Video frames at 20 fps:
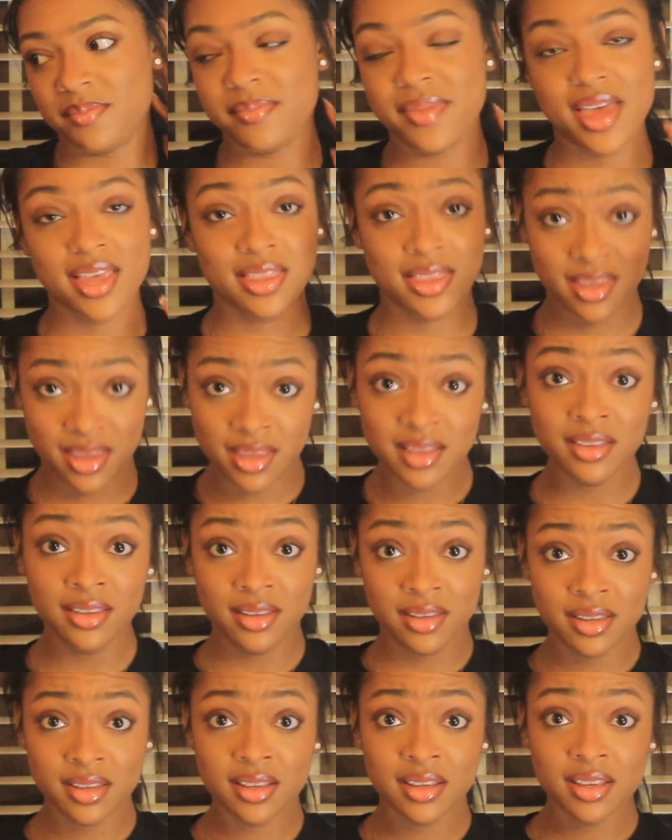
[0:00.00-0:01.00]
back then
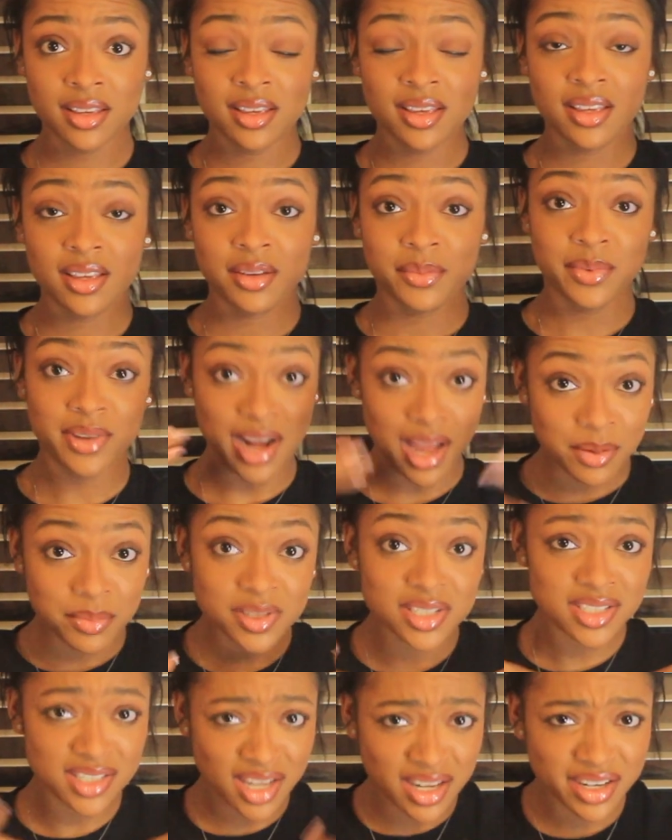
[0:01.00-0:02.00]
when I
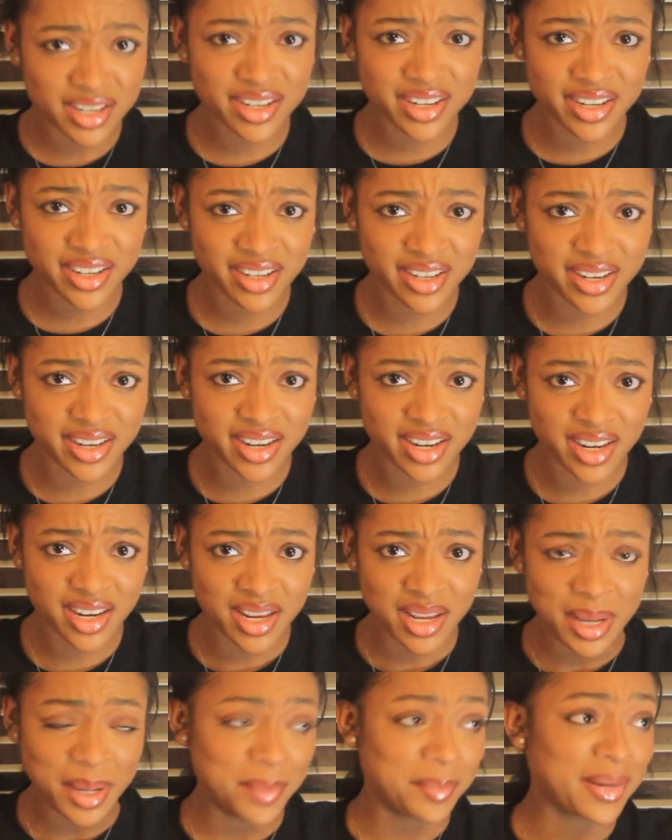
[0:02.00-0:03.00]
was younger,
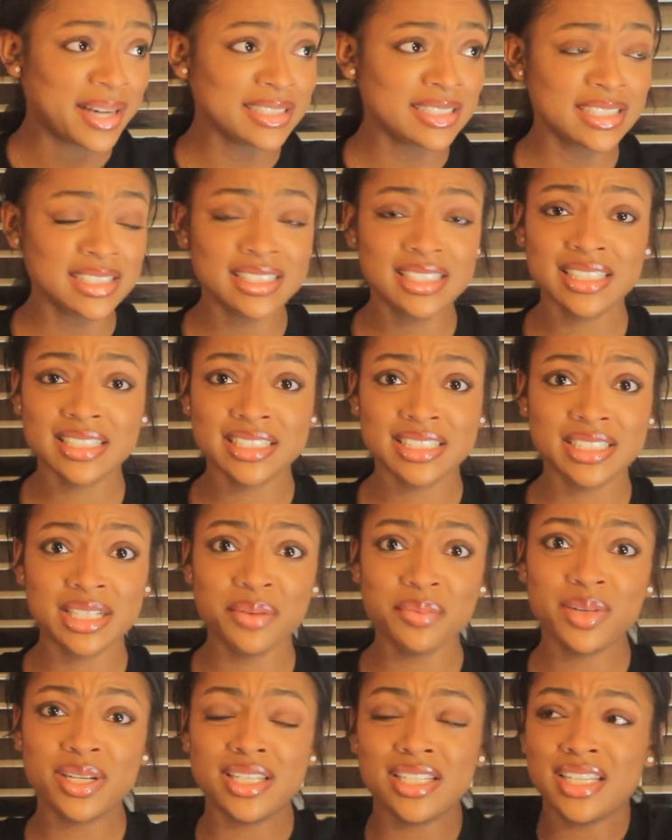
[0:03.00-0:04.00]
my sister,
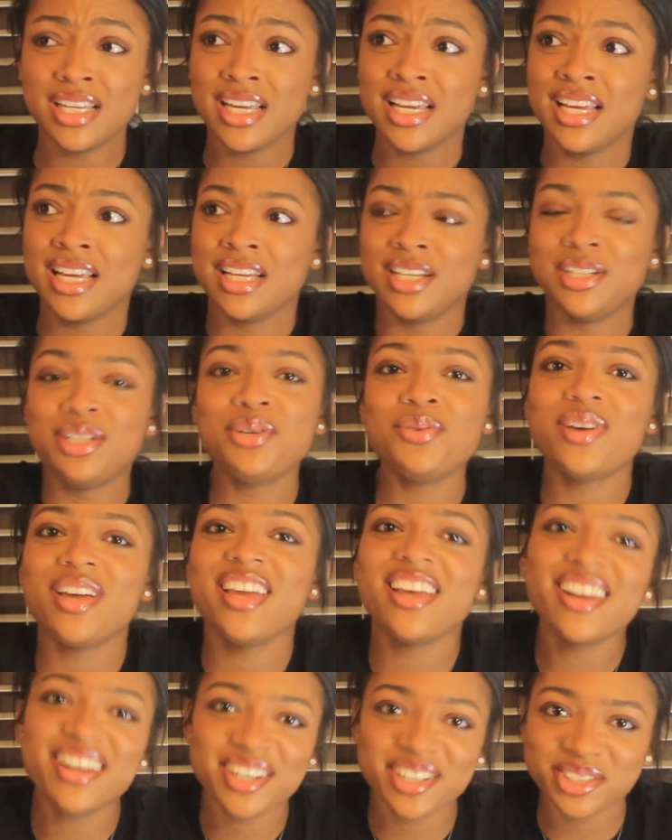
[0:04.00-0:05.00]
she would do
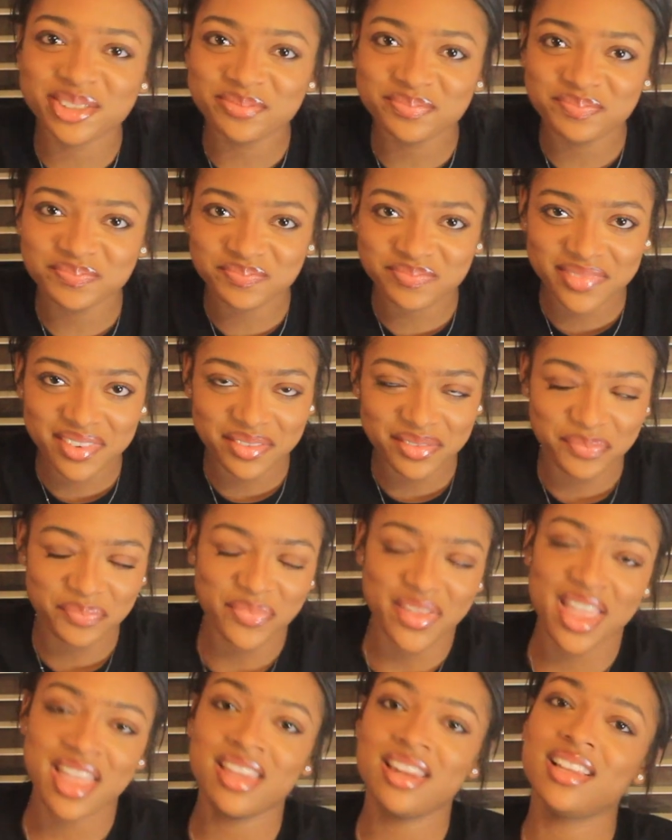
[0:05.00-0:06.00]
hair
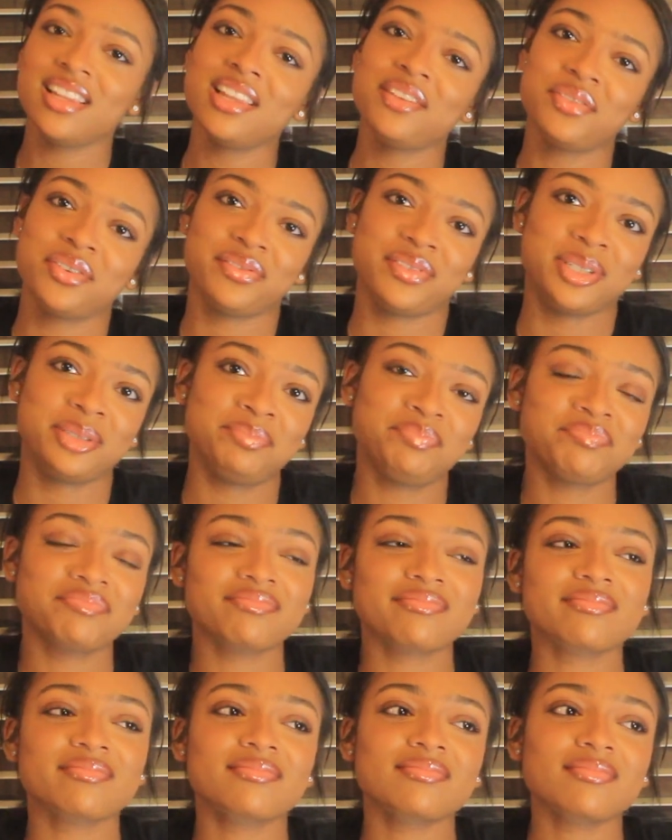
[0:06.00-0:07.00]
in the living room,
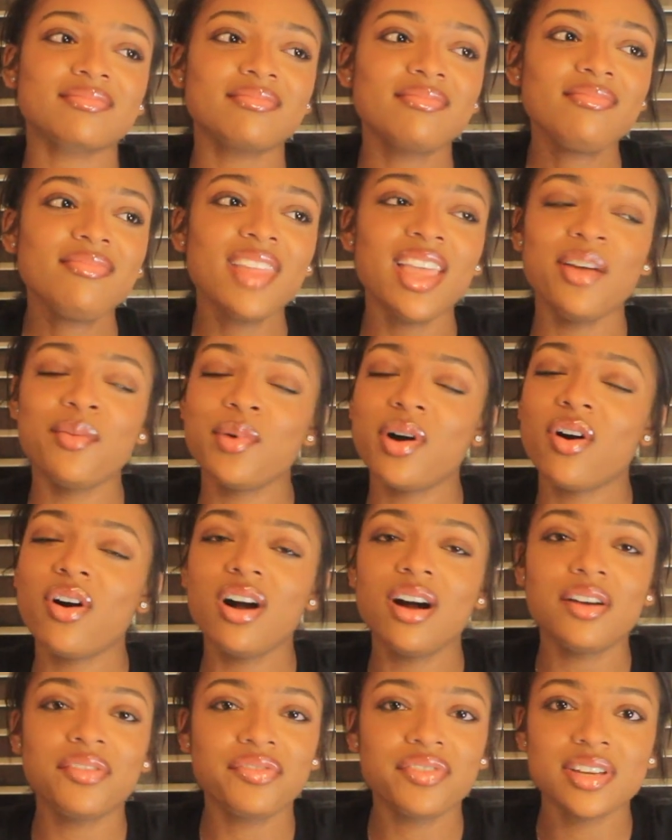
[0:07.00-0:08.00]
and when
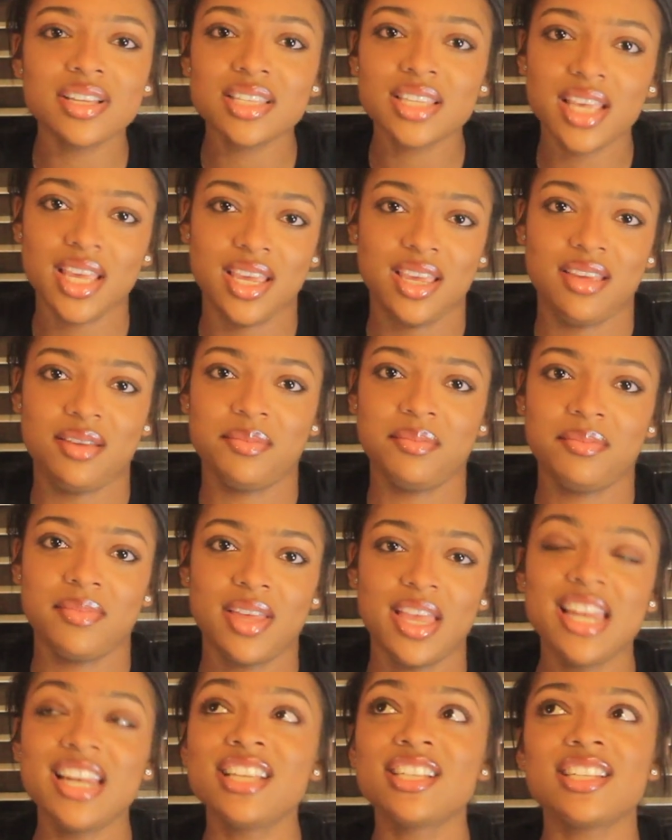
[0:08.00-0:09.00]
all her friends came,
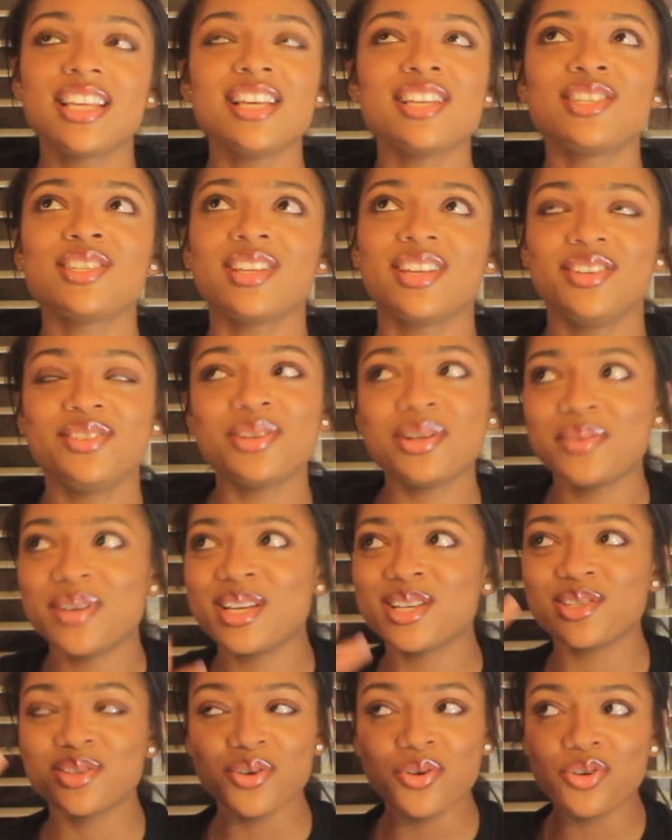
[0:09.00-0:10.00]
and it's you know,
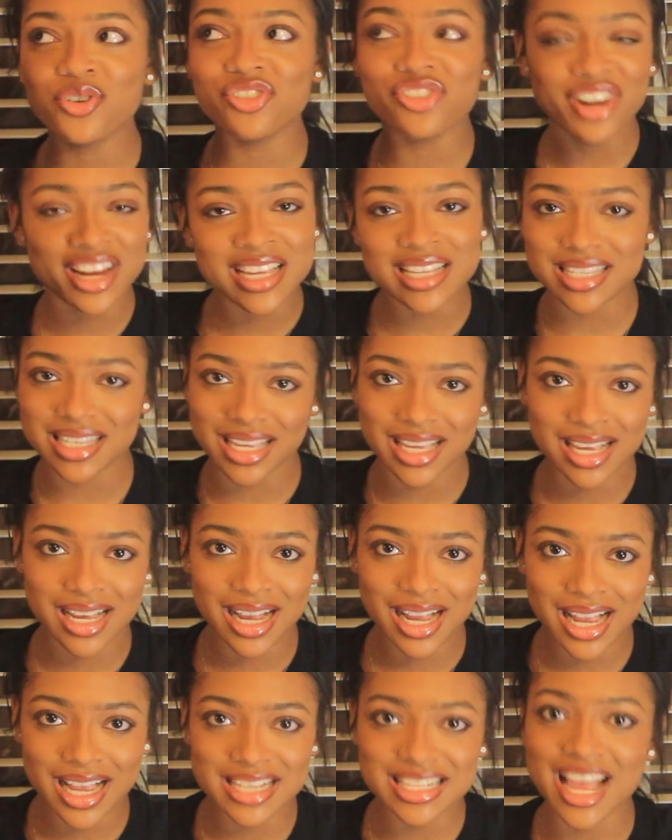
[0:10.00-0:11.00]
it's so crazy
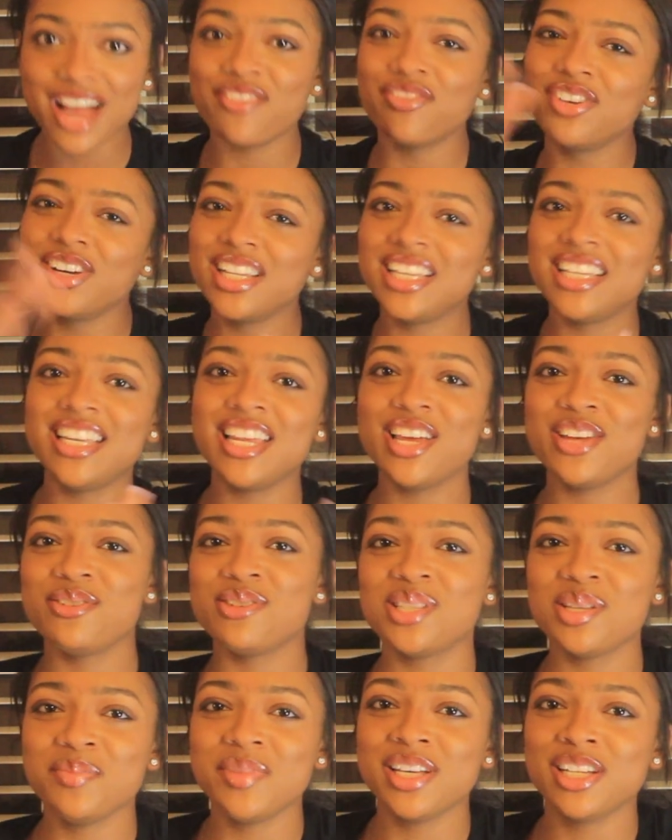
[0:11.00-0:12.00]
because I really did
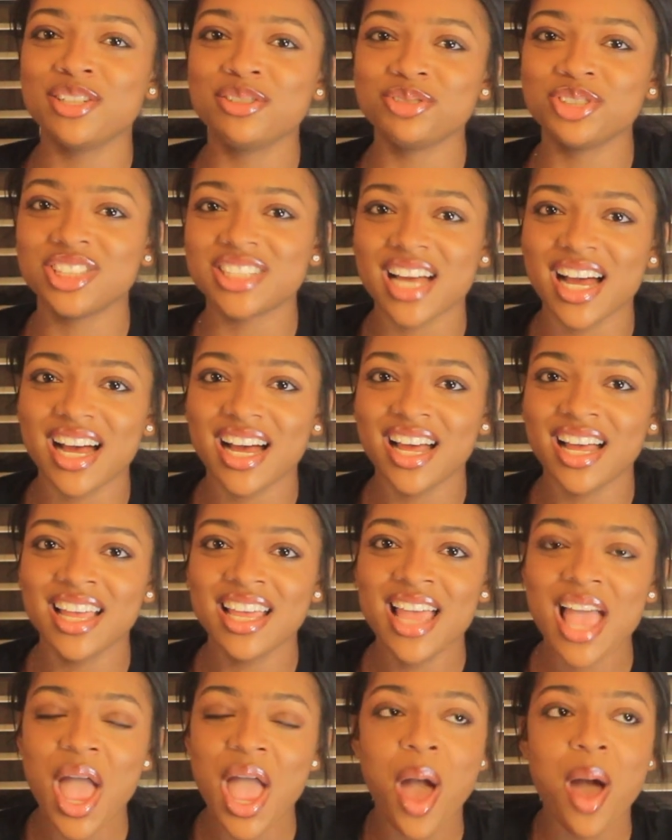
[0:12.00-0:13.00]
used to be a little shy,
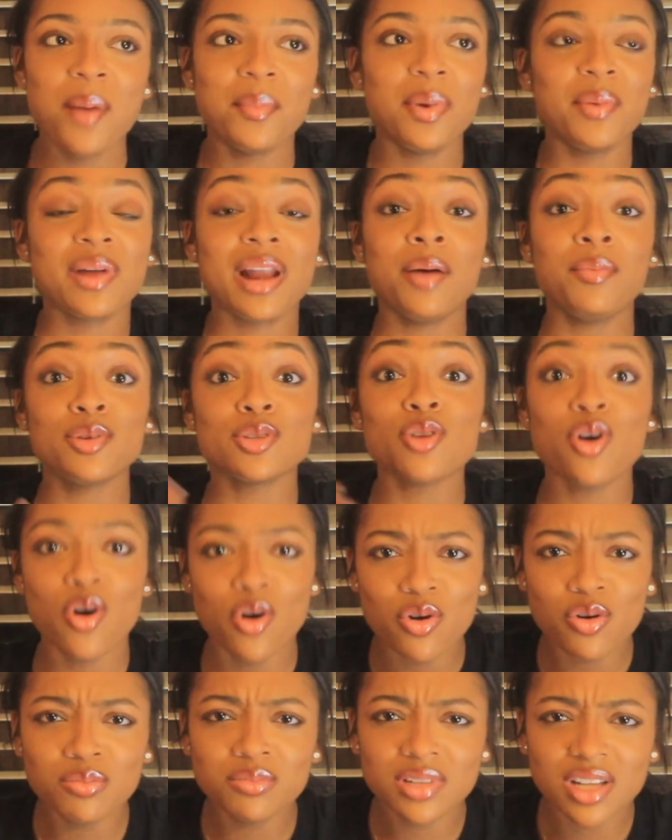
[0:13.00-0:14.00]
but when I was
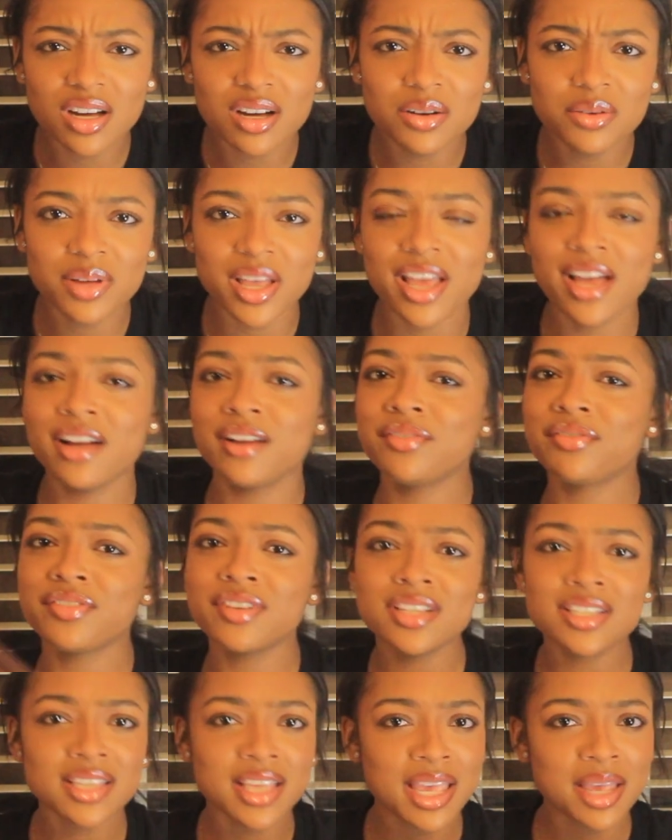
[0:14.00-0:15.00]
home though and her
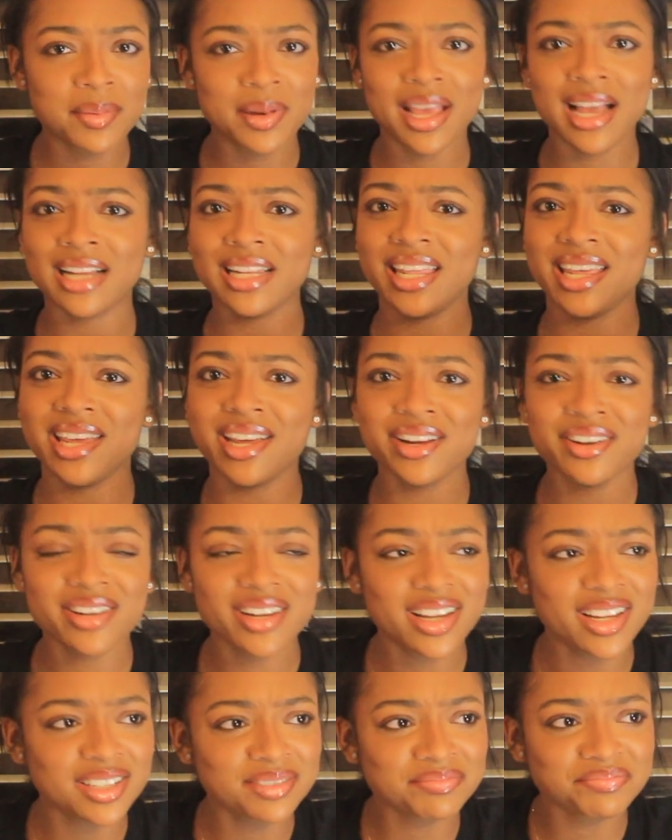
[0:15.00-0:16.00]
friends came and they got their hair
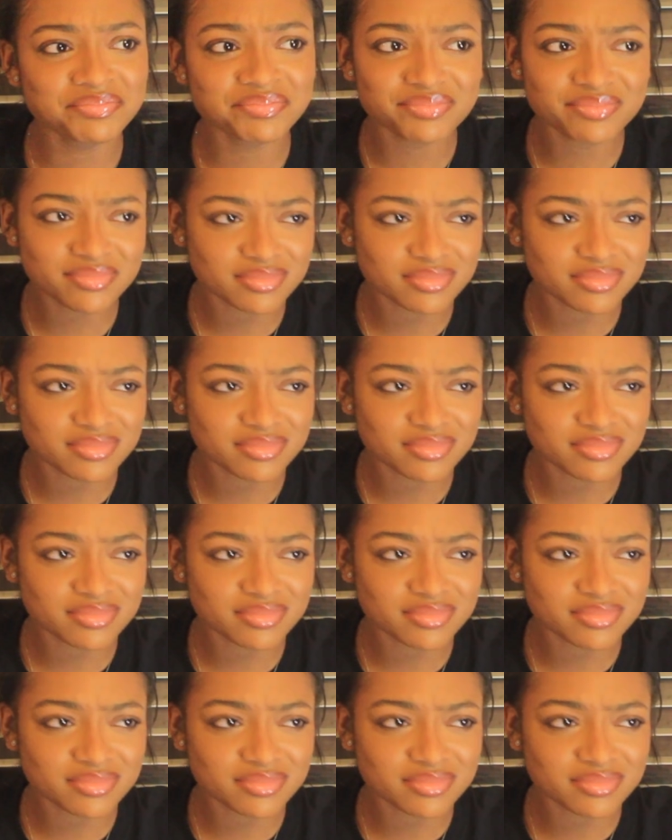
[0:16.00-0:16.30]
done,